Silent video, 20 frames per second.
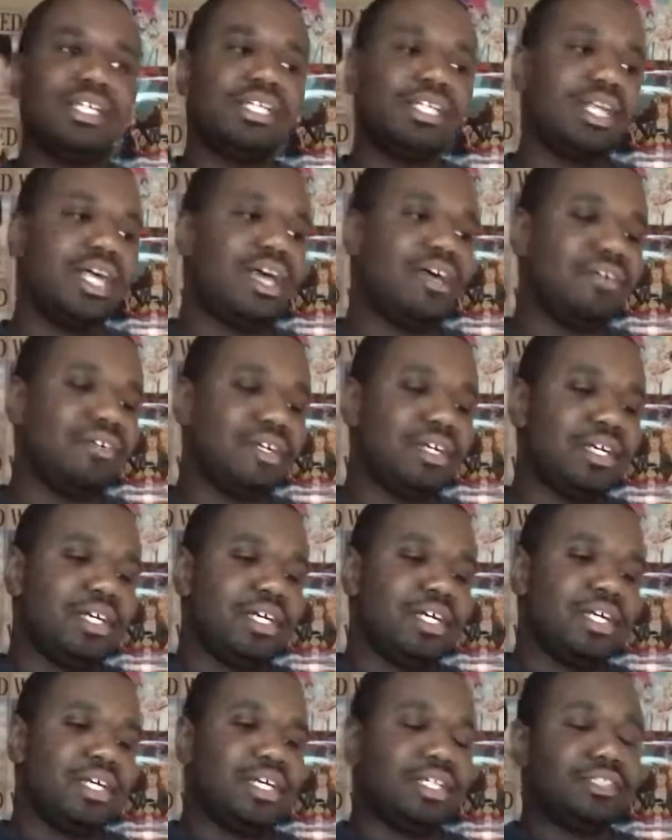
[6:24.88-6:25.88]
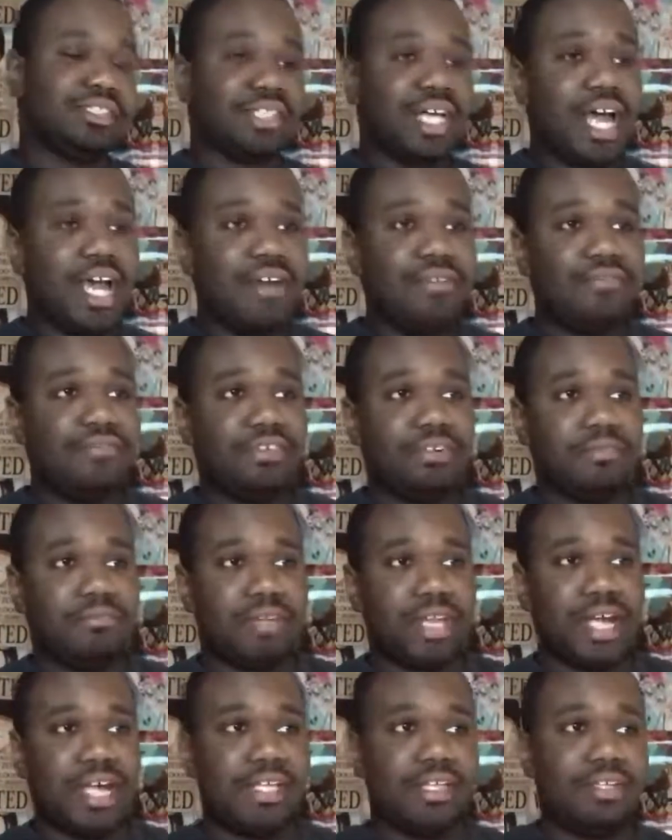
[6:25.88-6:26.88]
Now, aside from
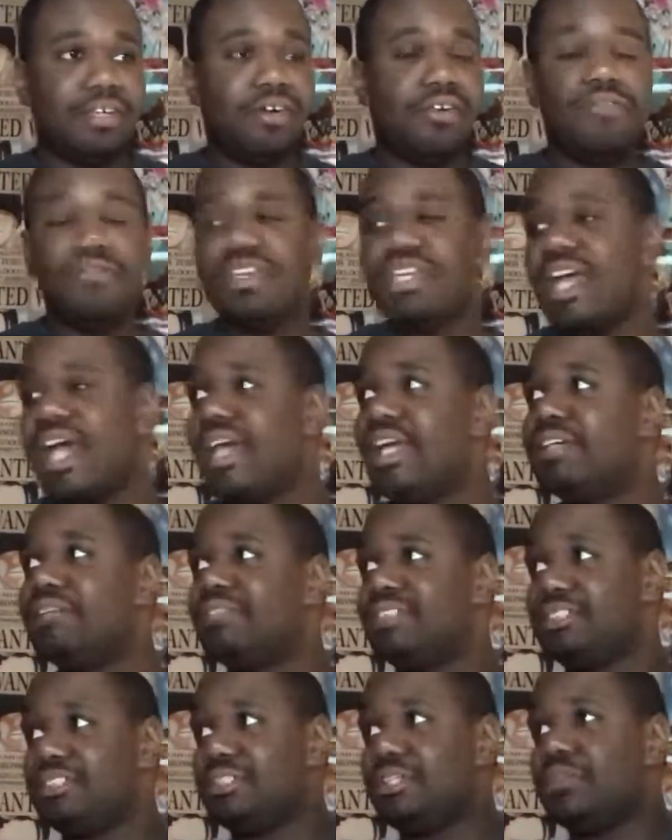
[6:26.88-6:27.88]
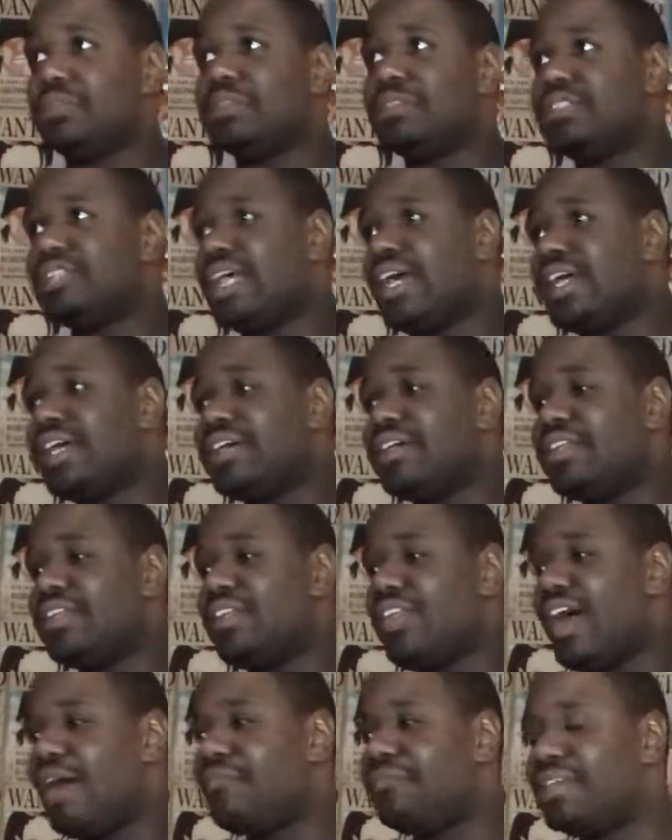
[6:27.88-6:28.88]
that, the OVA of it shows like
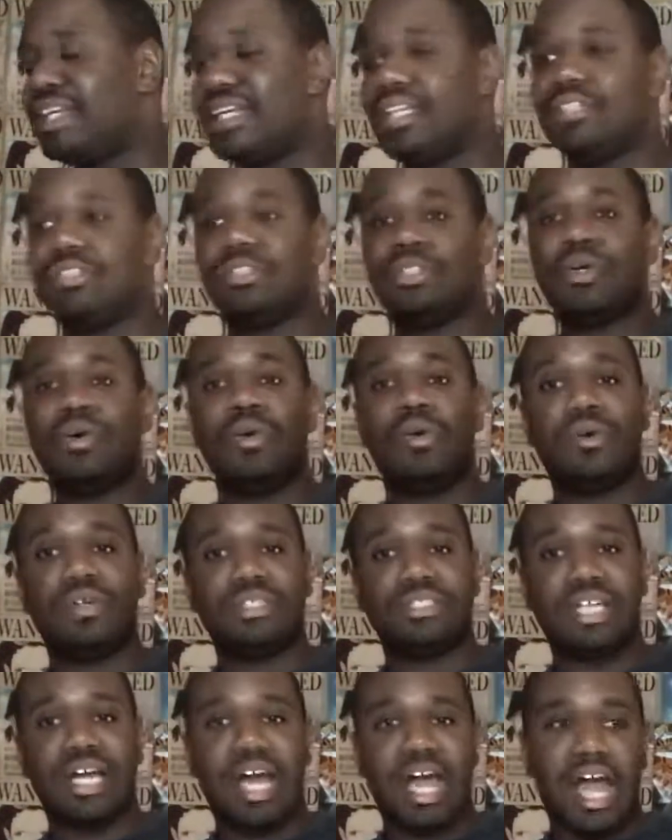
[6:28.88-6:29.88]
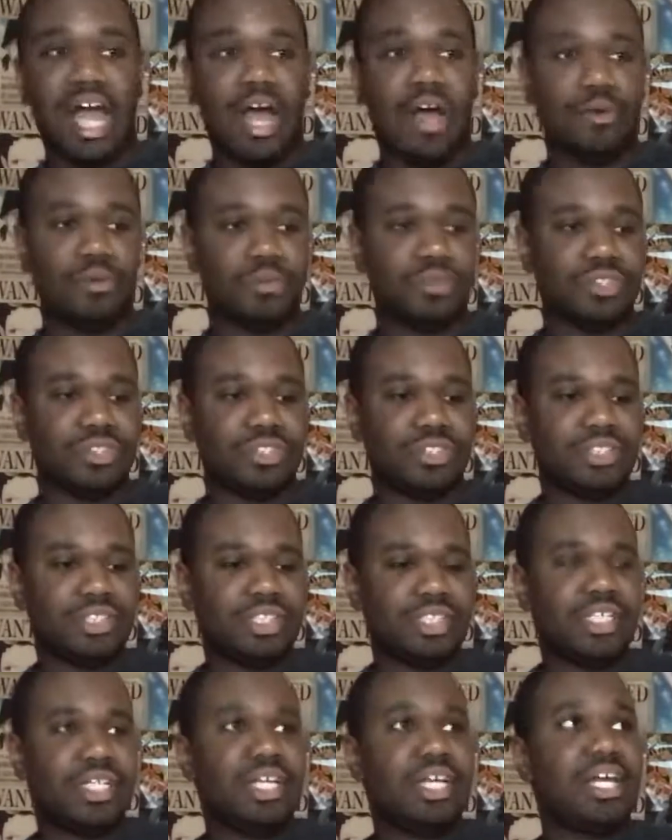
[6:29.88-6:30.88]
them leaning towards a house
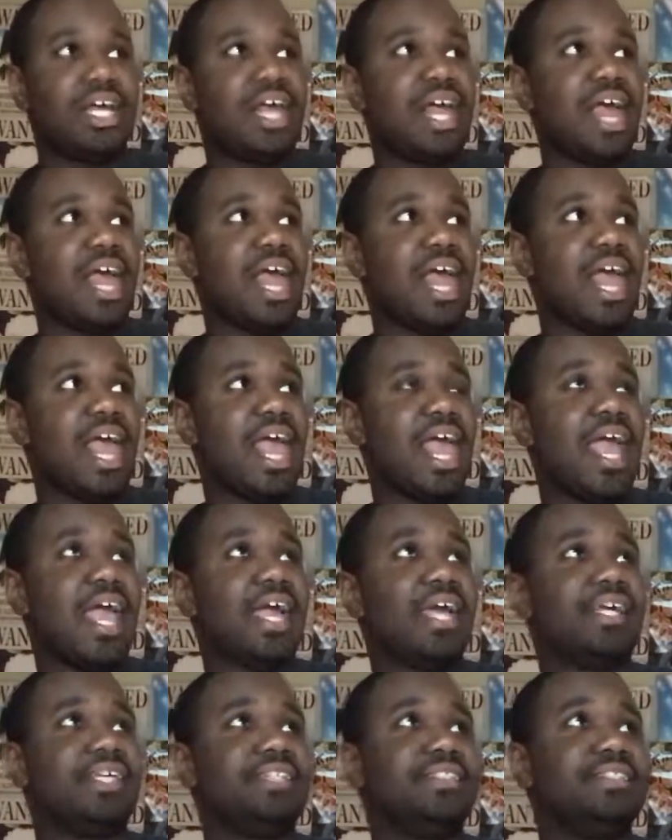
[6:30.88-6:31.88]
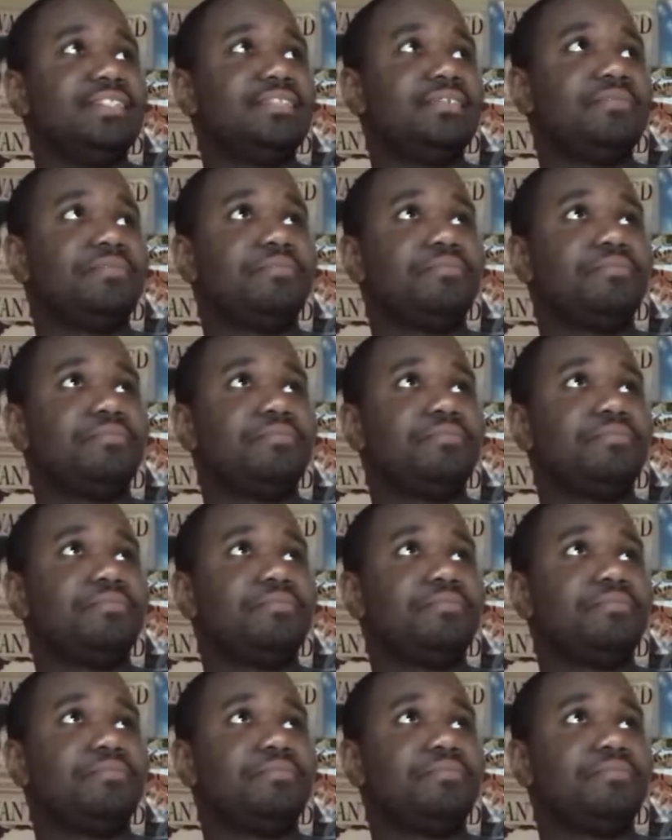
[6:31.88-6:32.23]
and